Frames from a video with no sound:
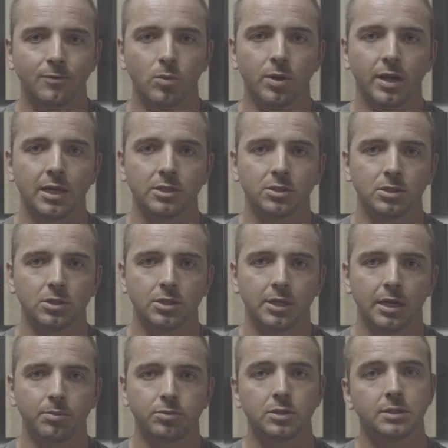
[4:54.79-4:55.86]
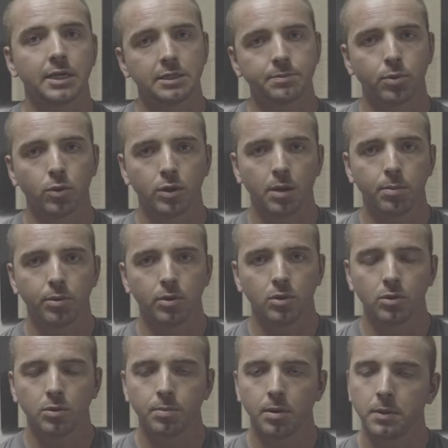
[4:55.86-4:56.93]
former national champ, just had his pro
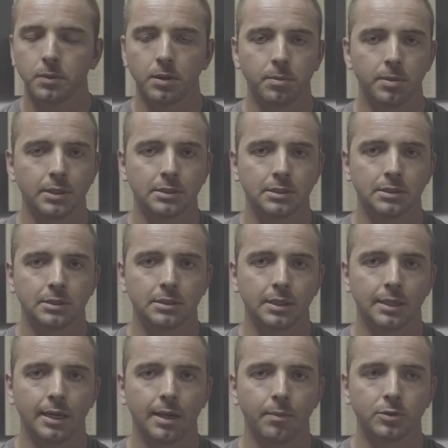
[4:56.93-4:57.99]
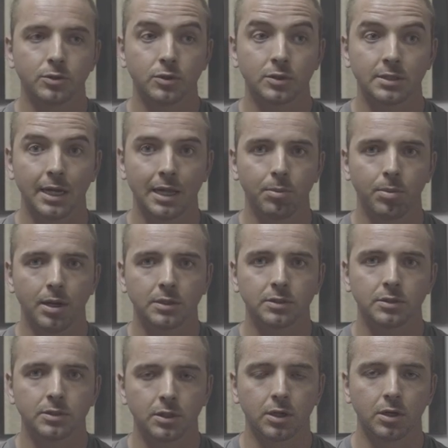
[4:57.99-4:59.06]
debut, probably one of the best amateur style
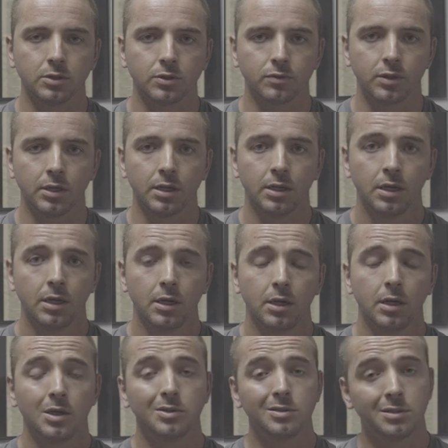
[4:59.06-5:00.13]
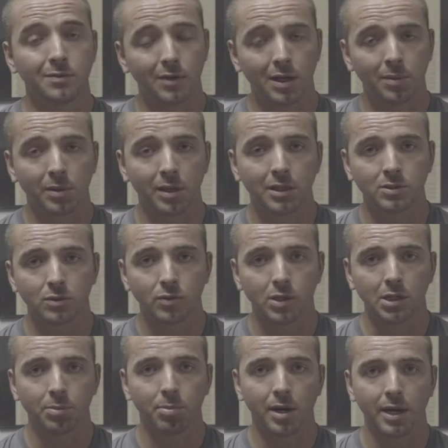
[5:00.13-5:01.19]
boxers in the country, who's developing into a
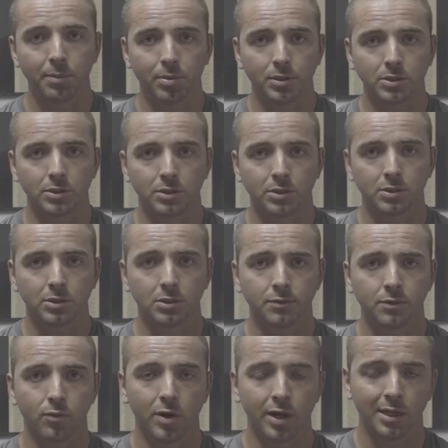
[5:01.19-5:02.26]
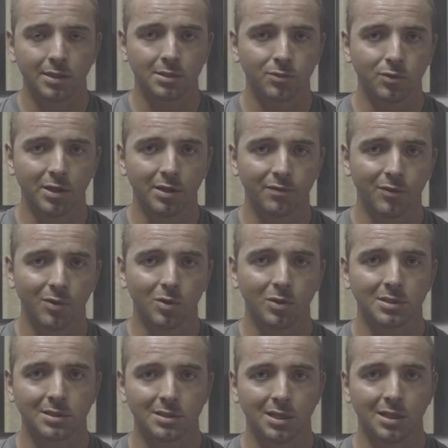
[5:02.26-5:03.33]
really good body puncher. So for Ryan to really
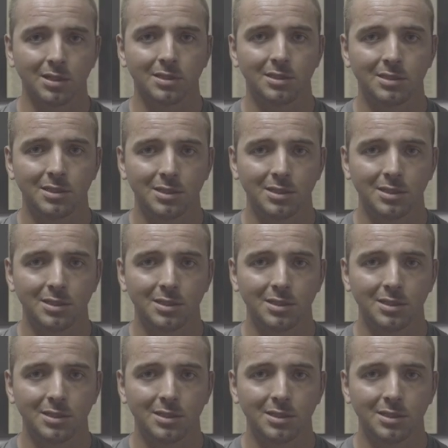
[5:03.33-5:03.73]
focus on